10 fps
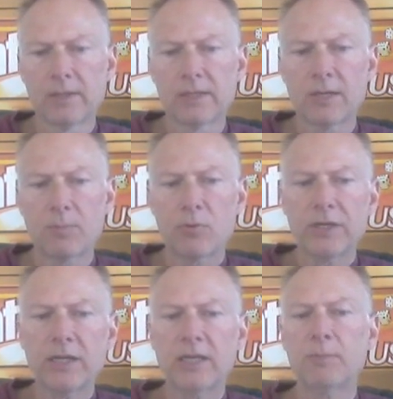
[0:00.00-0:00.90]
Now
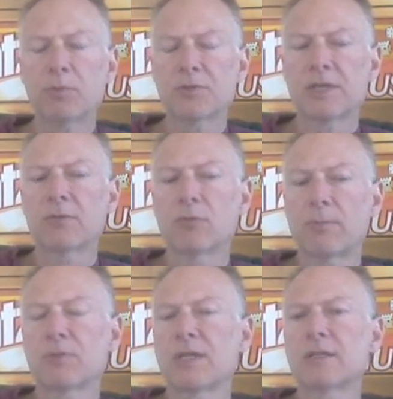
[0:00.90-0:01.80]
0.88%
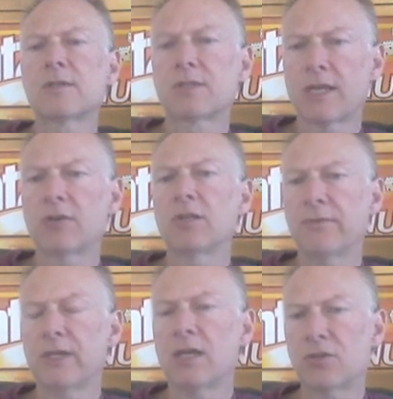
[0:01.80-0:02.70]
represents the standard
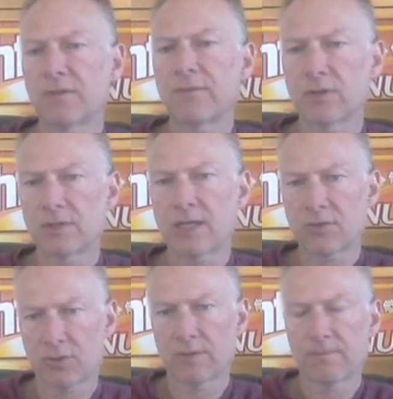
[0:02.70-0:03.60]
deviation for the
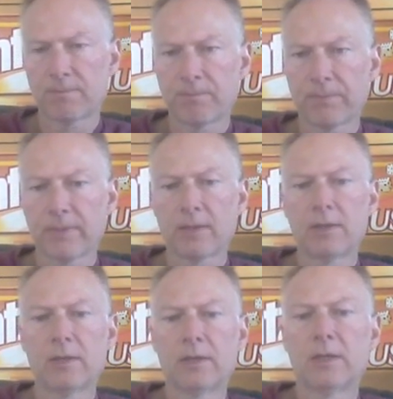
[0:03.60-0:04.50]
session.
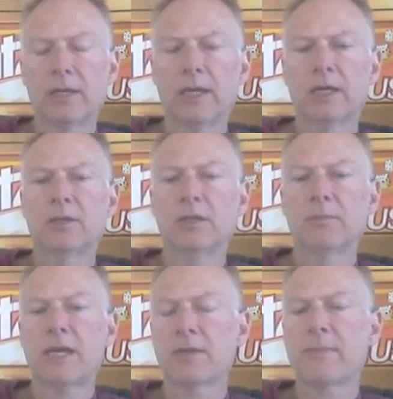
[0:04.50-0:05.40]
And
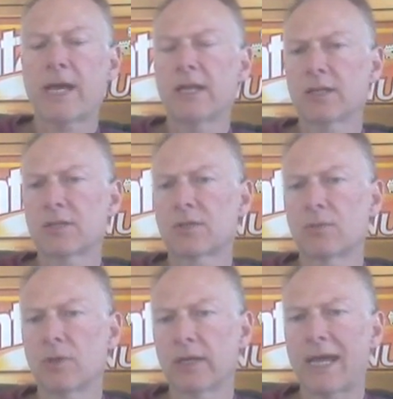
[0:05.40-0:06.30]
in mathematics,
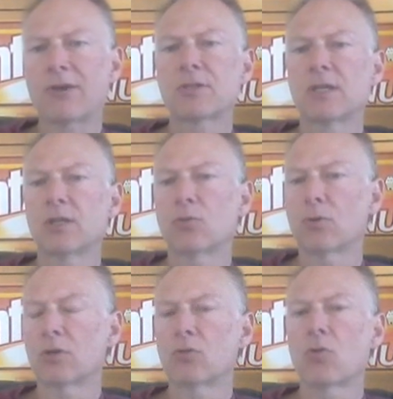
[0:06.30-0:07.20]
a Gaussian
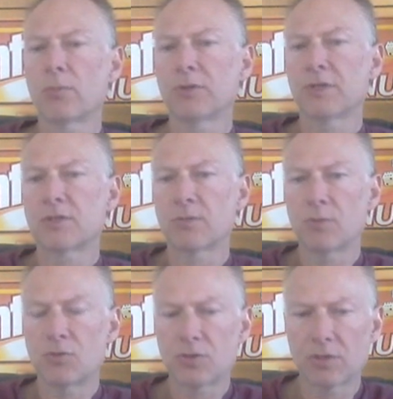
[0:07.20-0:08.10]
or a normal
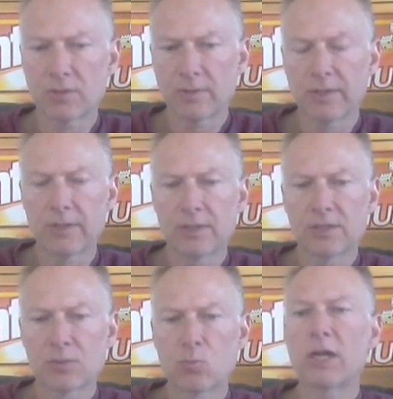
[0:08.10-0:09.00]
distribution
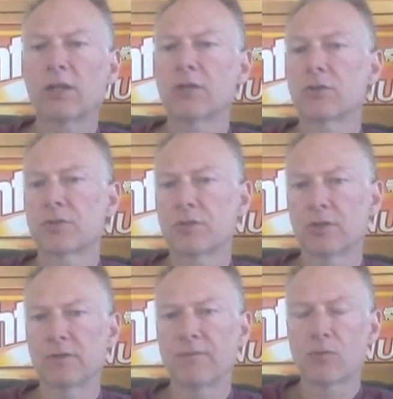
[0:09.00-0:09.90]
is well
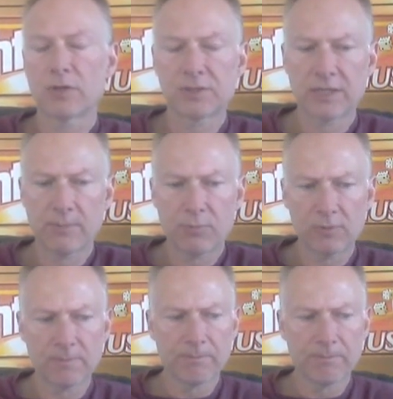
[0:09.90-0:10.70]
understood. For example,